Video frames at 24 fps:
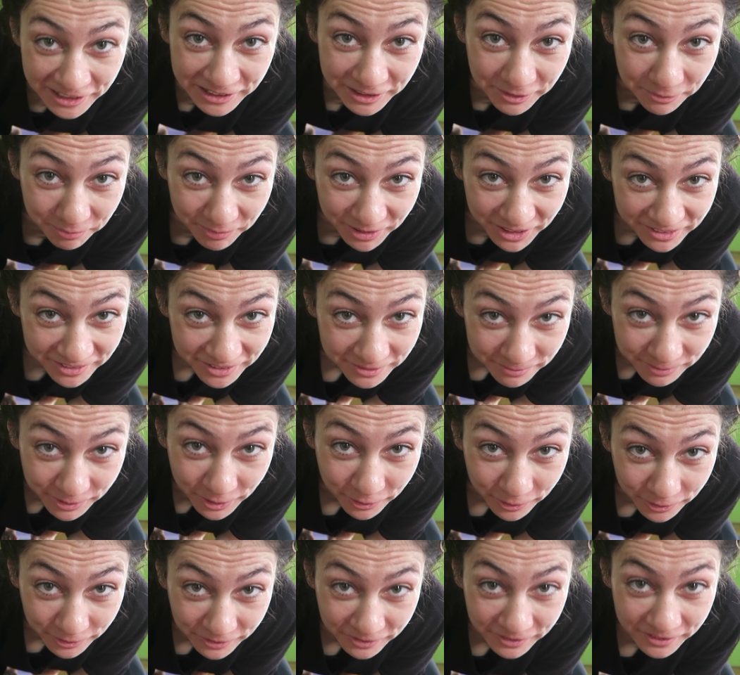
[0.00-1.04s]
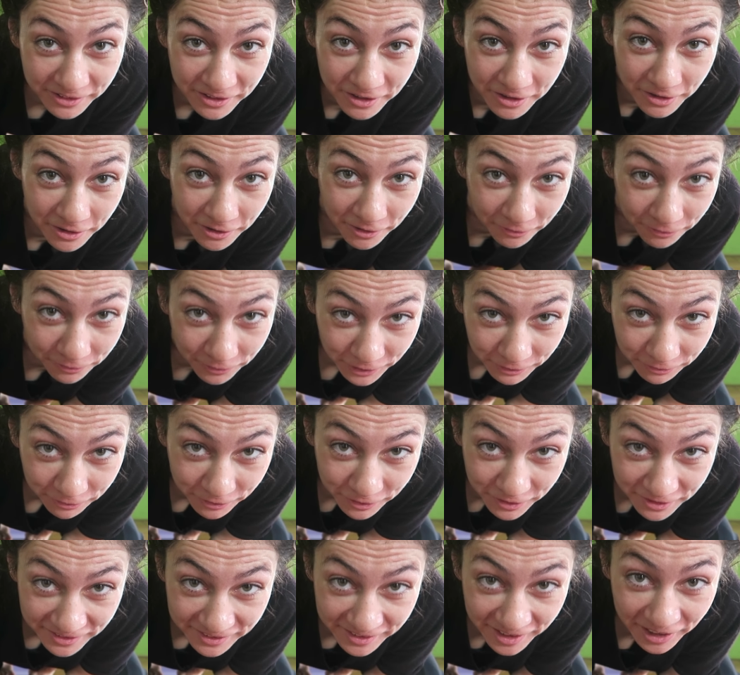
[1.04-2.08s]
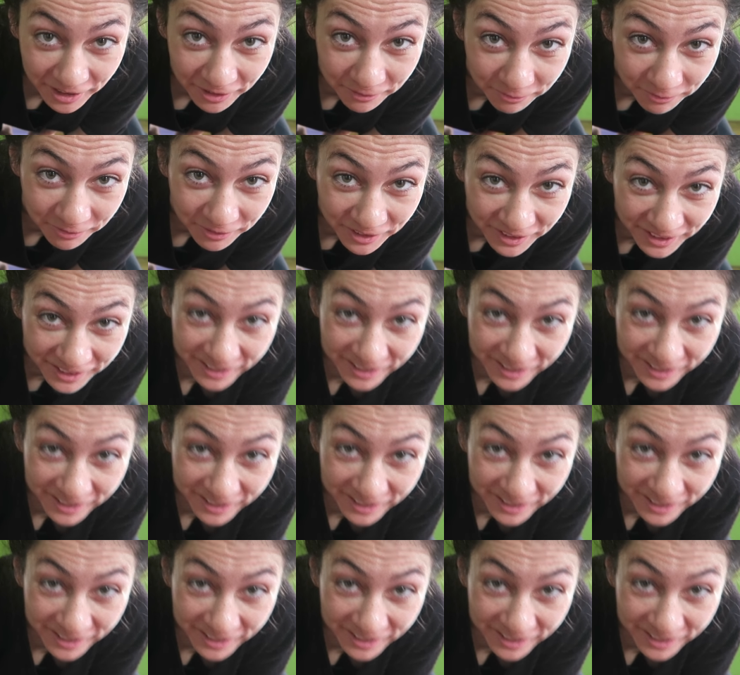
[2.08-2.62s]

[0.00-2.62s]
the pigeon pose for the first time.